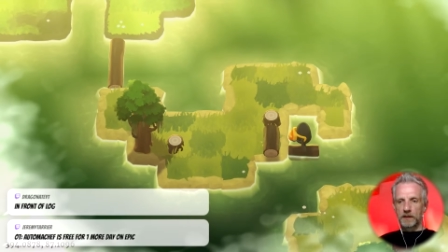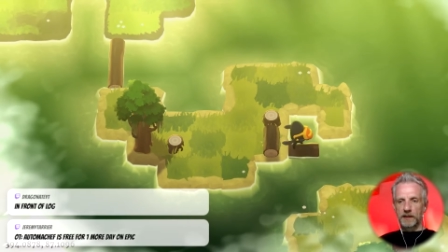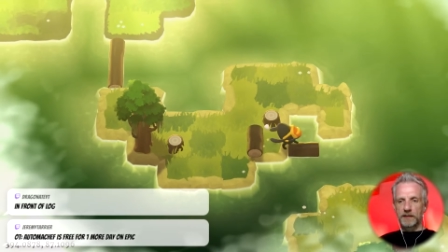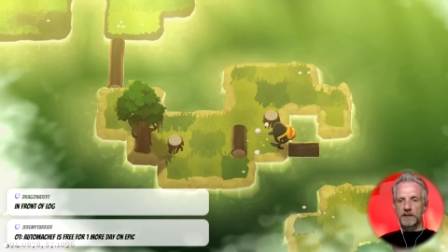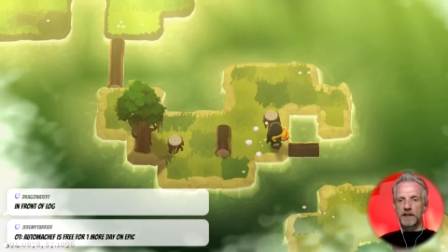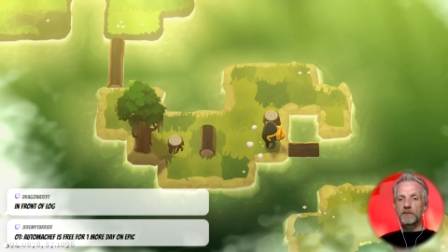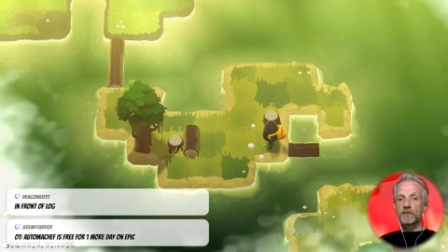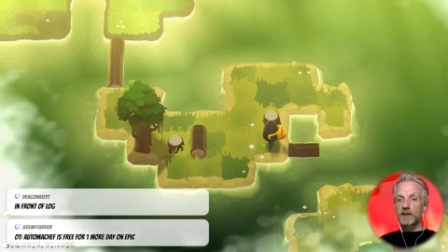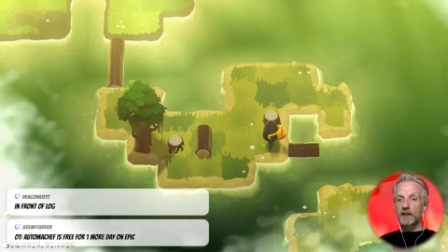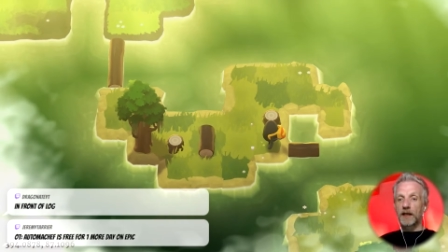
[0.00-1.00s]
And then
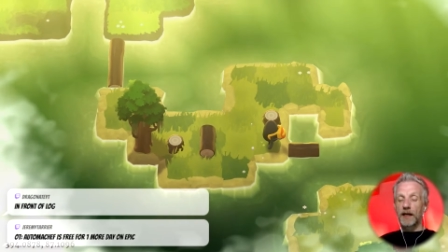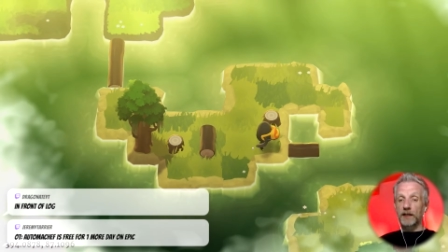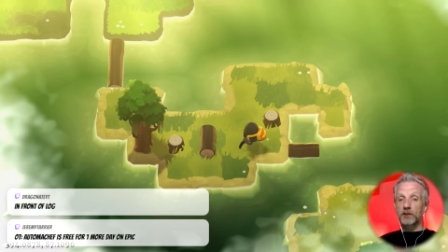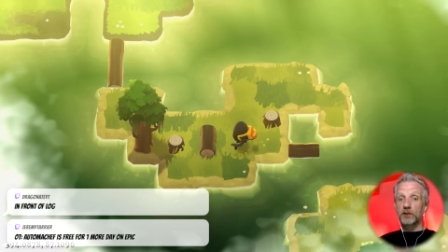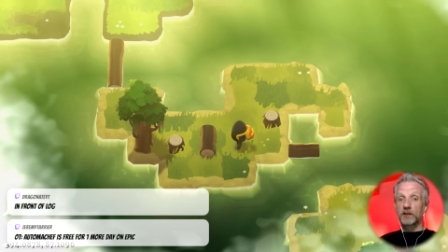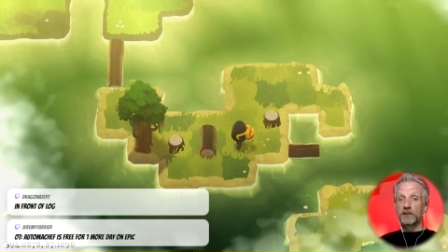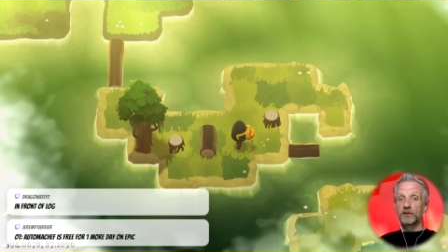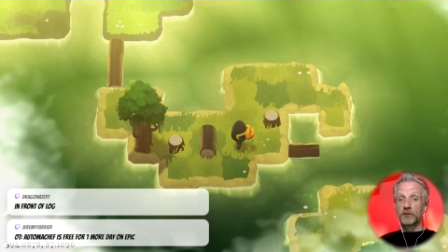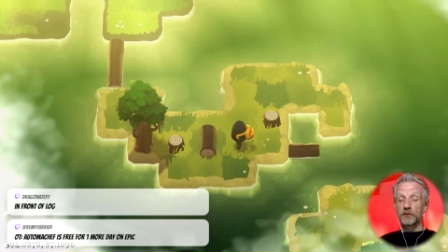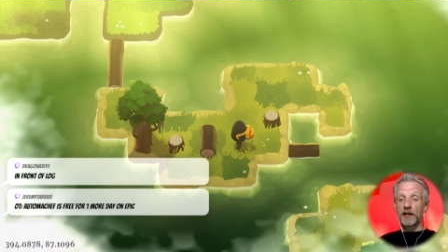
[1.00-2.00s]
we can actually
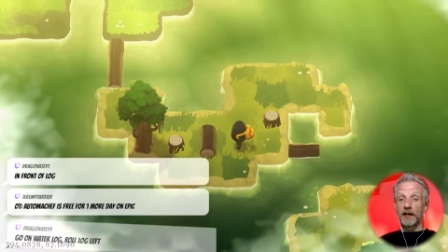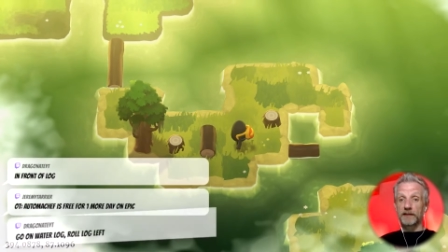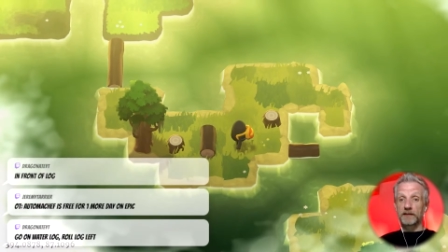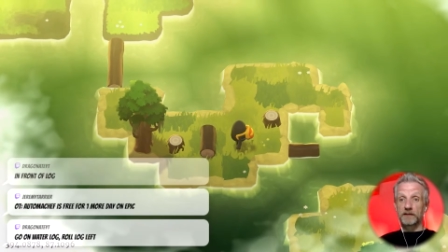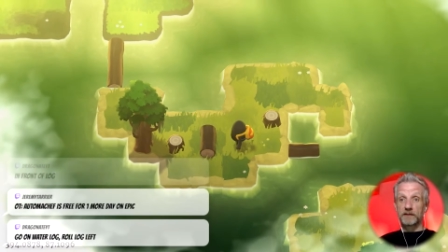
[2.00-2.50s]
do that.